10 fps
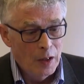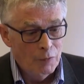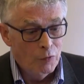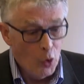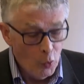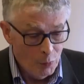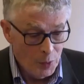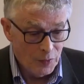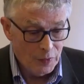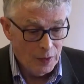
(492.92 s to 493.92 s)

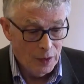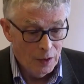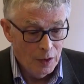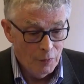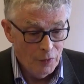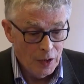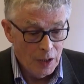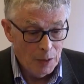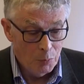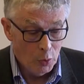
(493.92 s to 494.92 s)
involvement of the
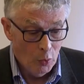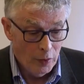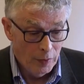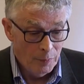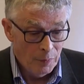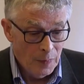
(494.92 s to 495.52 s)
employer.